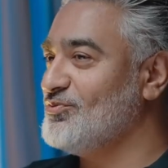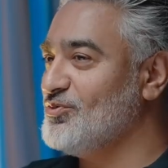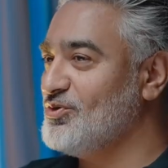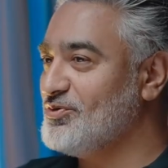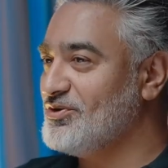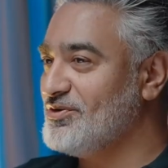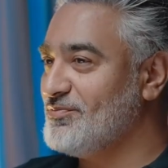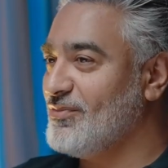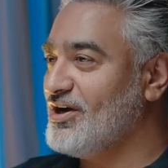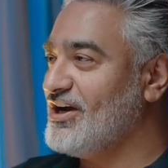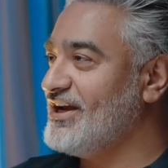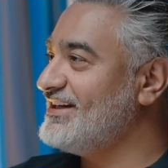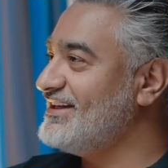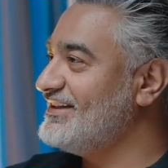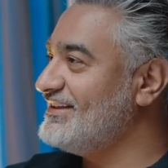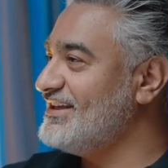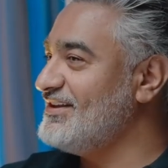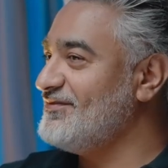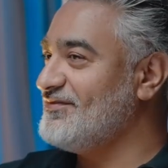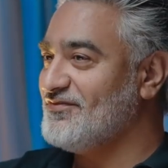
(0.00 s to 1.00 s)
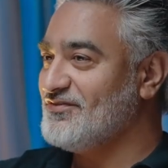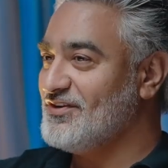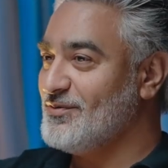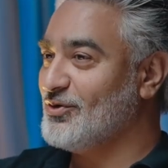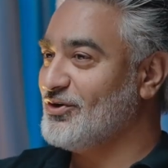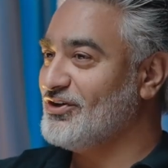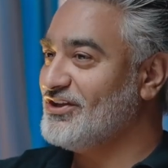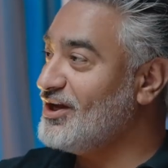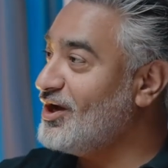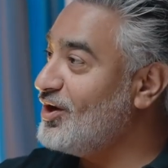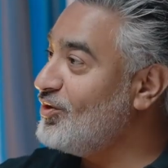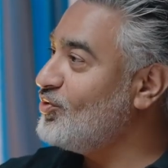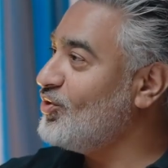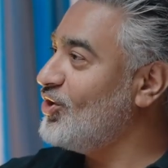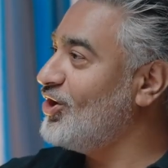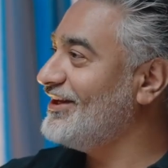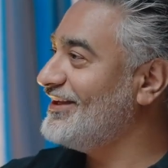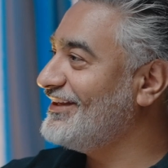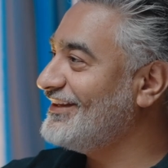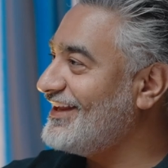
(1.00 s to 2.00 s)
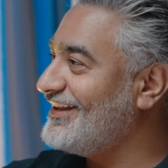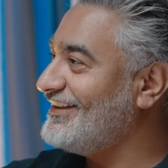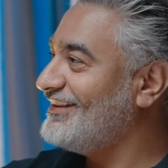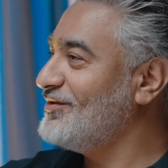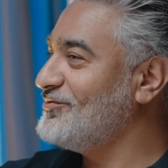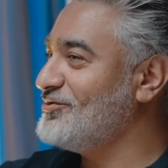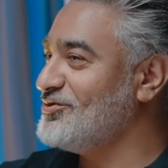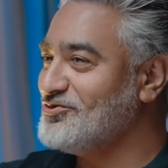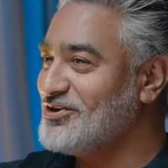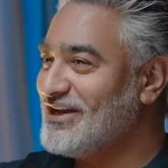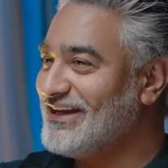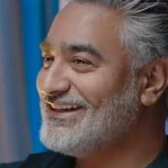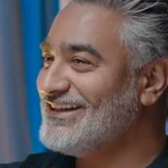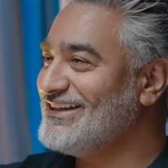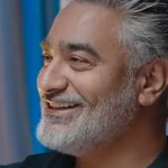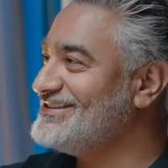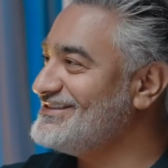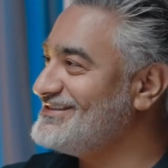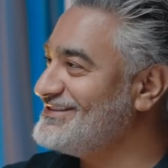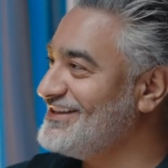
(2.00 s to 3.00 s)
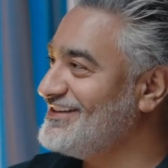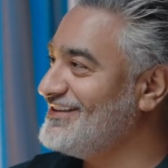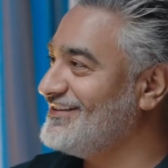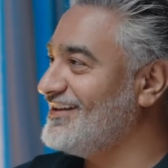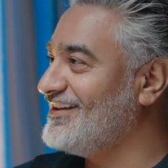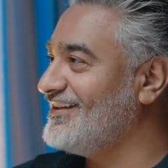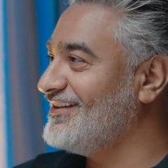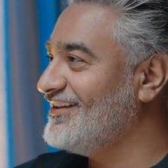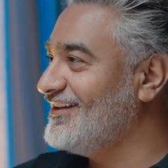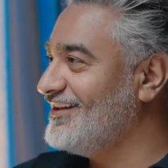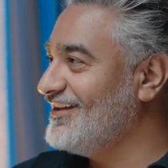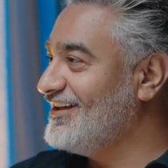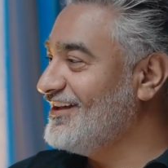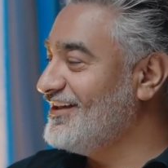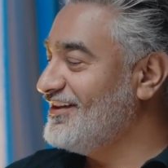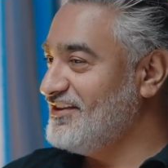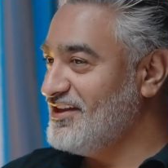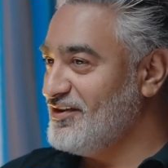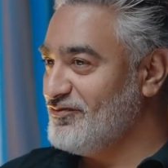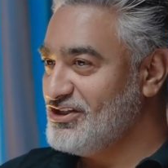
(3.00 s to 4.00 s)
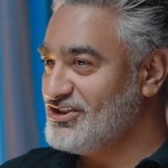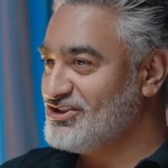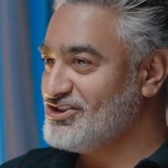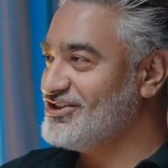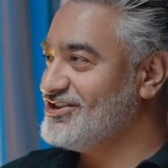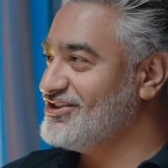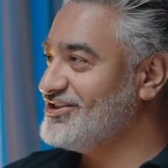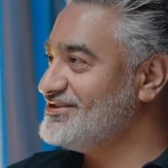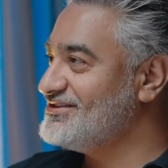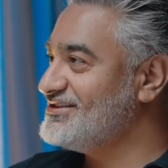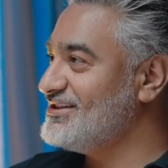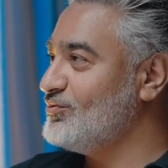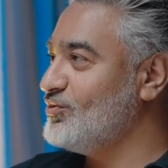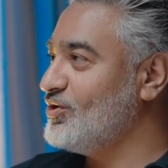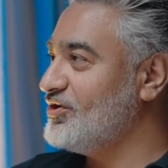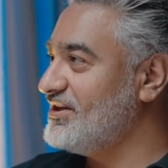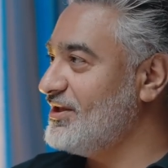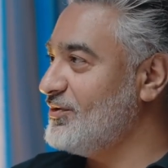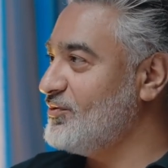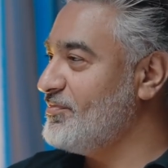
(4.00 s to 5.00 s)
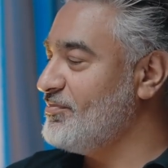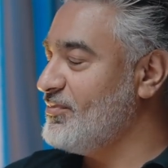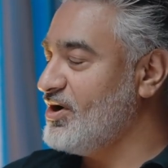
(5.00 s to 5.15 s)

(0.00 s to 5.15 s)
and we would mine and give everybody a wallet, and they would regularly see their returns and what they were